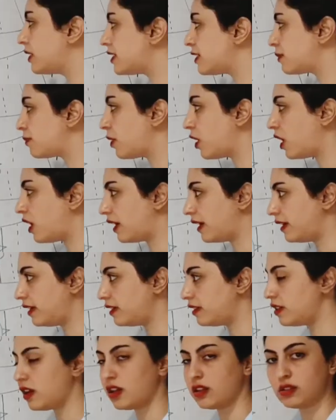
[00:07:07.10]

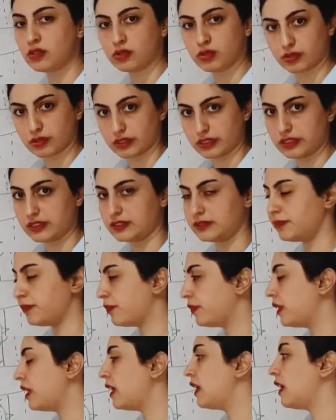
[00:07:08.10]
spinal cord,
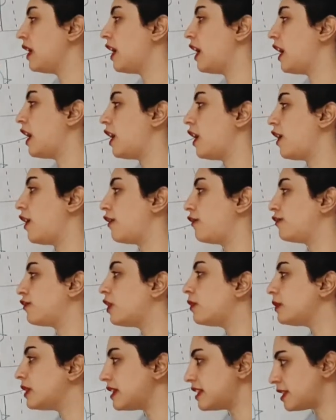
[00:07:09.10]

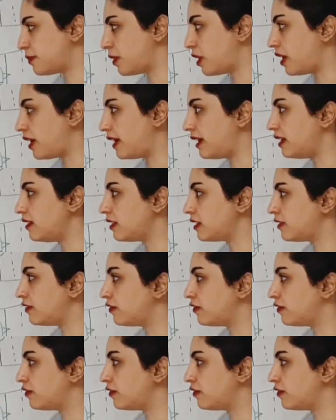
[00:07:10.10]
from the spine,